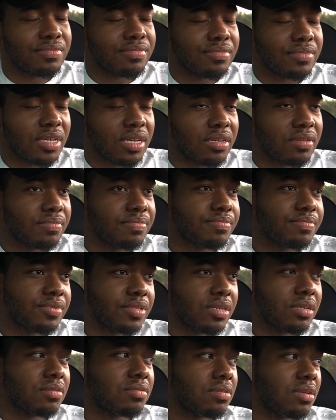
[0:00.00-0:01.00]
Yeah, see,
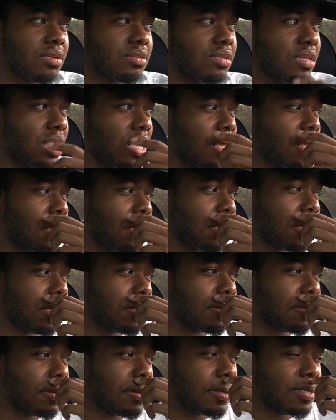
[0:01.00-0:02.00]
that
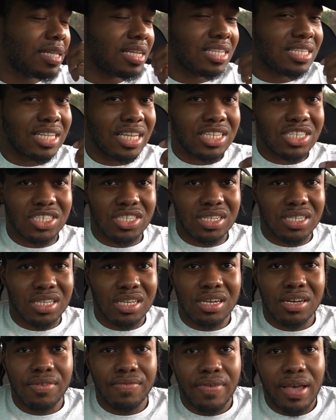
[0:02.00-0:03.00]
little, they just looked at
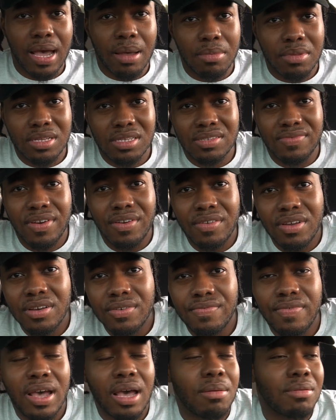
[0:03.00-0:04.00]
her fabulous, very her
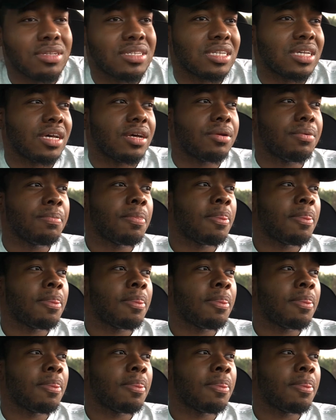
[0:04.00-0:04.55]
fabulous together.